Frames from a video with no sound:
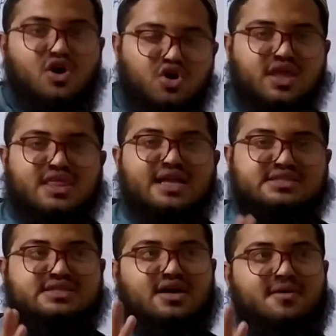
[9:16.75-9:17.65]
Okay,
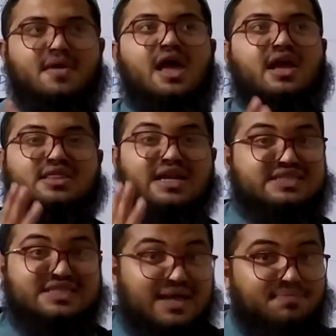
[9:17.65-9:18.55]
that's
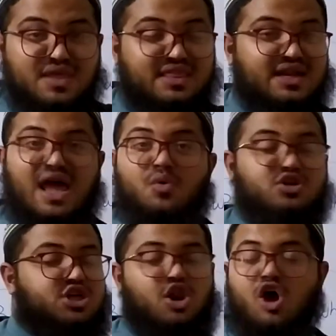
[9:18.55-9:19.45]
something that I
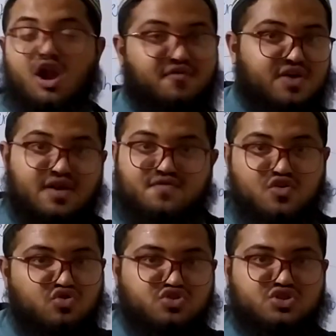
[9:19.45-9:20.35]
was a lot of
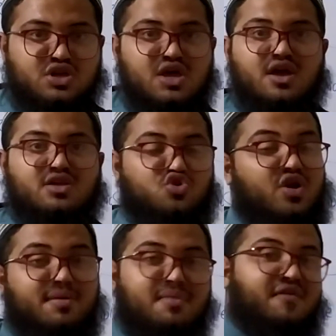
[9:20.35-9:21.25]
confused
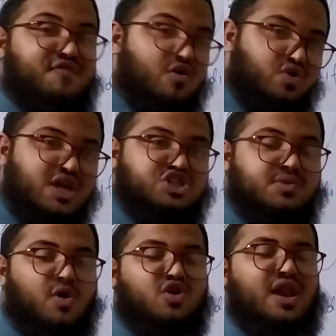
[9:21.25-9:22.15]
during my
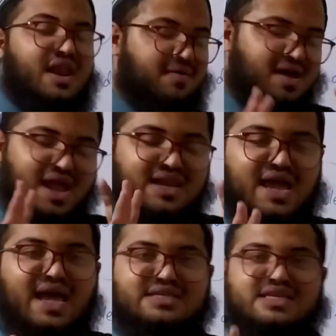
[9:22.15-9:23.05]
foundation module, and
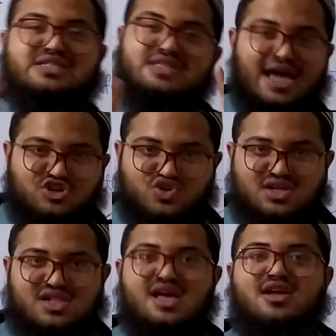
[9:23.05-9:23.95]
guys, it's
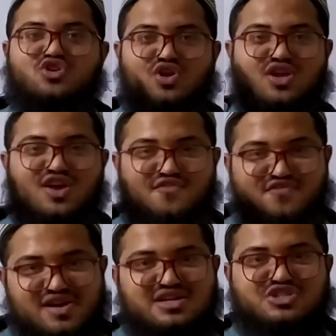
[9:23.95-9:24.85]
natural. During your
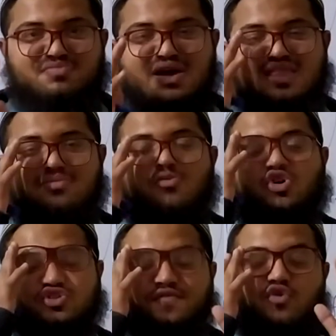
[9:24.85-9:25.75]
first month,
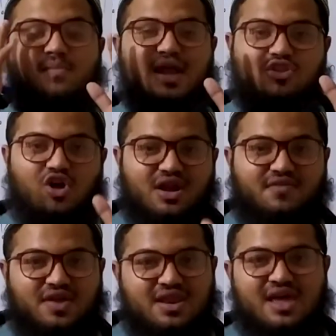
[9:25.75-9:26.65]
most of you might not
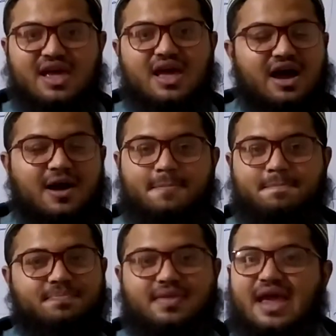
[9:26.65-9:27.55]
even
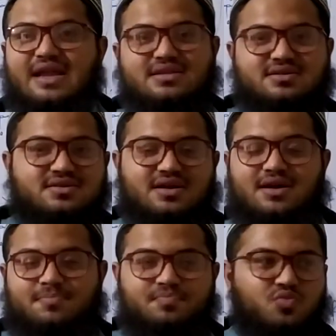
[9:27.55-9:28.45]

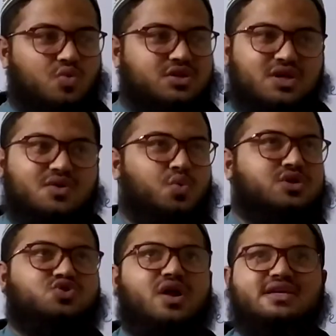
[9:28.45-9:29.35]

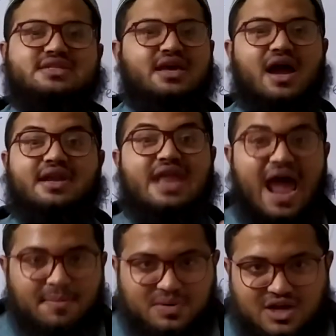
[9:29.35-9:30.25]

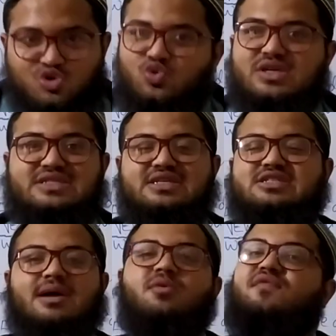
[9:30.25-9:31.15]
adapted to the
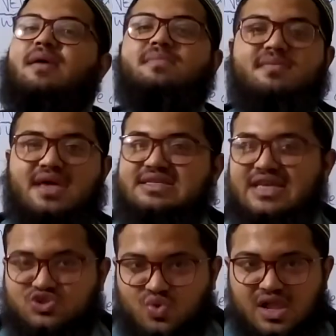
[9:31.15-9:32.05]
system of MBBS
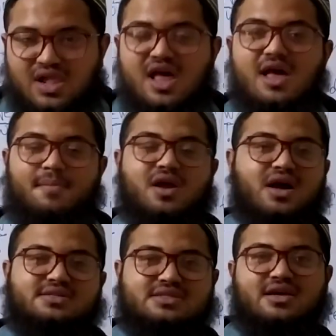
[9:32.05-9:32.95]
as well,
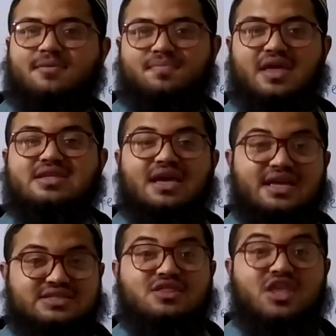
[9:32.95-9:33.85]
because it
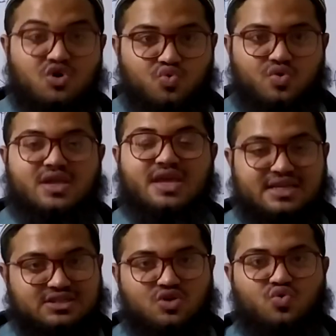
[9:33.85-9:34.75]
is new.
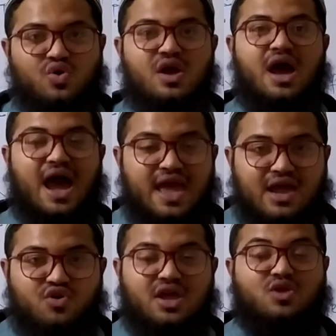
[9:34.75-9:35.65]
I
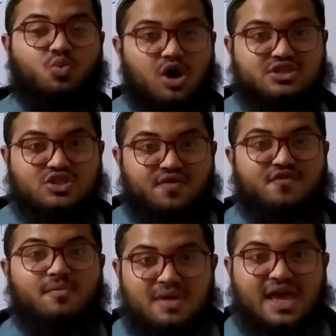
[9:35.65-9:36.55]
agree, it was new
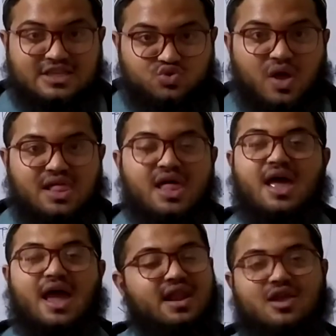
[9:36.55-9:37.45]
for me as well,
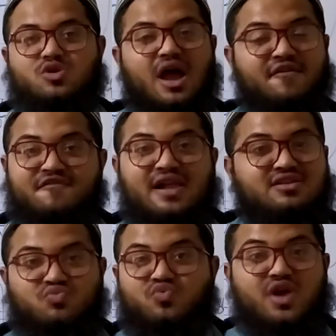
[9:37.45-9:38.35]
and I
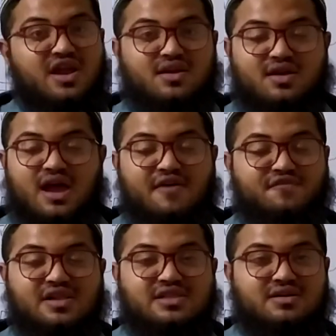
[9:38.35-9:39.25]
felt
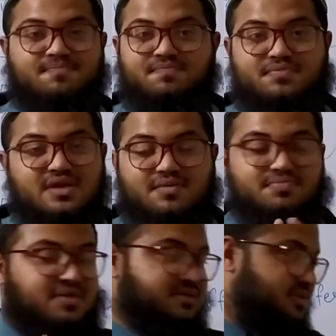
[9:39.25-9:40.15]

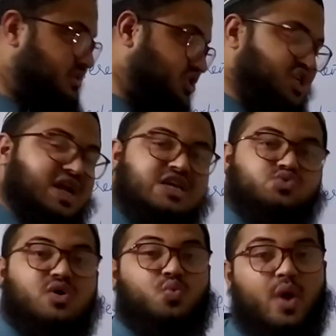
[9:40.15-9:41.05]
the
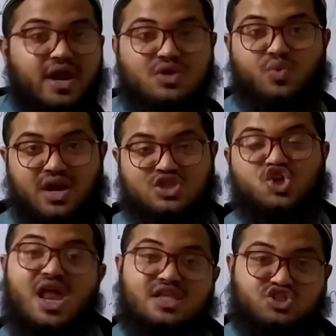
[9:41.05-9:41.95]
studies were very, very
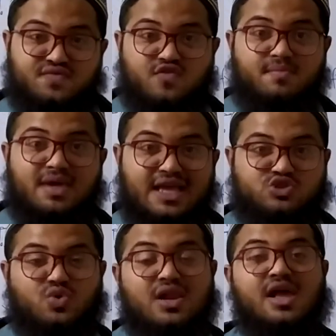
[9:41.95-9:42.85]
challenging for me
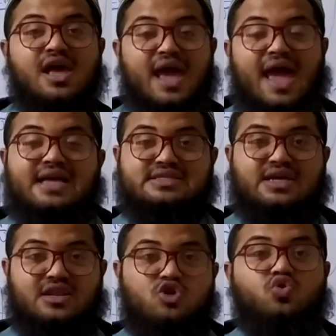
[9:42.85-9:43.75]
as well
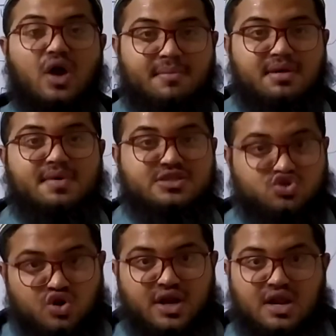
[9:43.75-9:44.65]
as a new MBBS
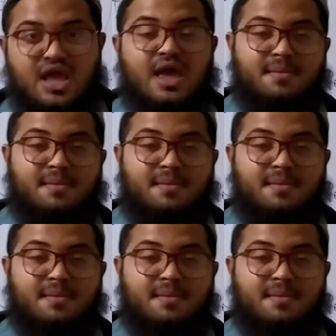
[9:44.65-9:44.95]
student.